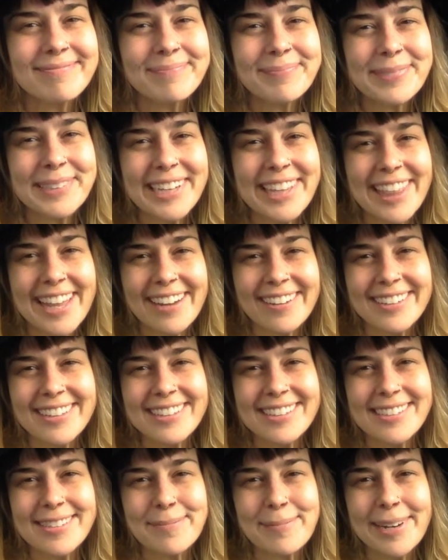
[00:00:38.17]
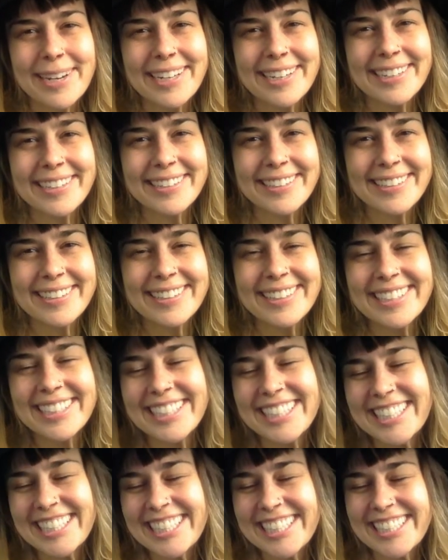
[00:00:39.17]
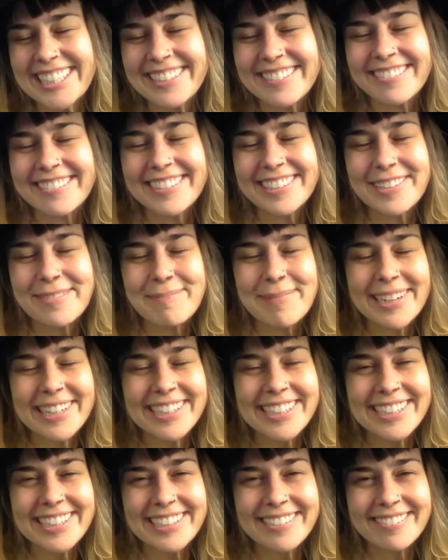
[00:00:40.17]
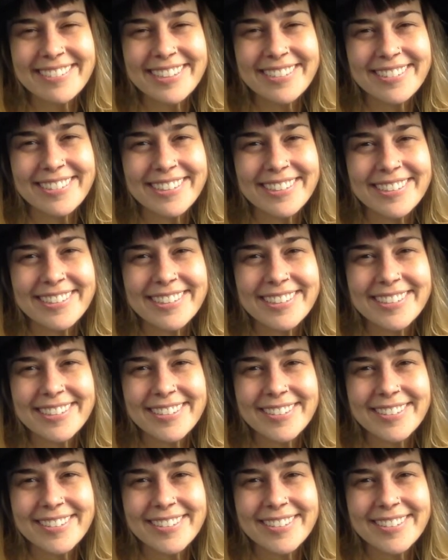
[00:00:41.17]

Breathe out and smile. You'll feel better if you do.